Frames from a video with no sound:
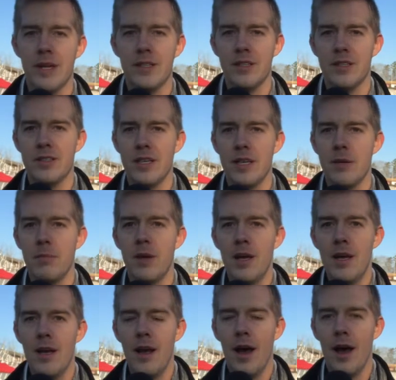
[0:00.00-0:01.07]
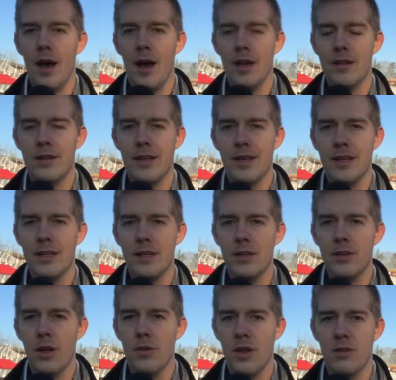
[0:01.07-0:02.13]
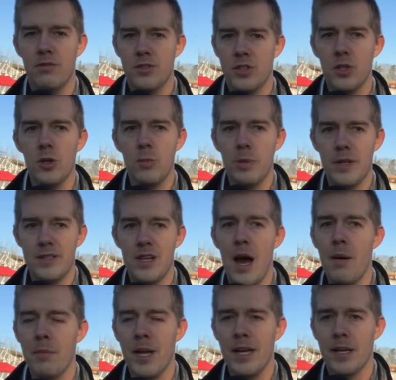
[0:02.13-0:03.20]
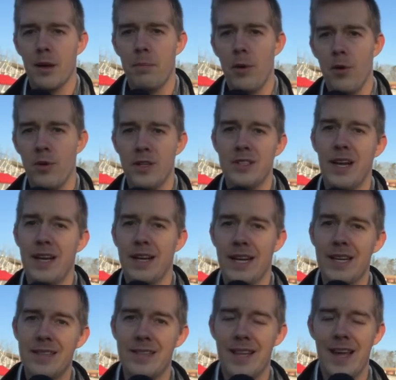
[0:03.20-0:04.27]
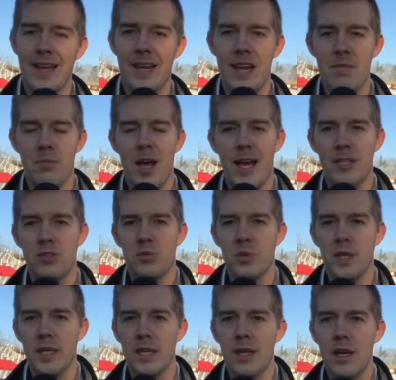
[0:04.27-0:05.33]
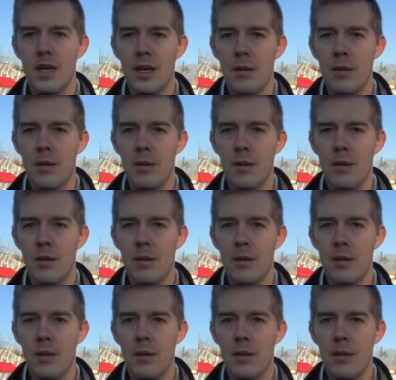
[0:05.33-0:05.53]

It's a team that, they've still been dominating opponents heading into that game last week,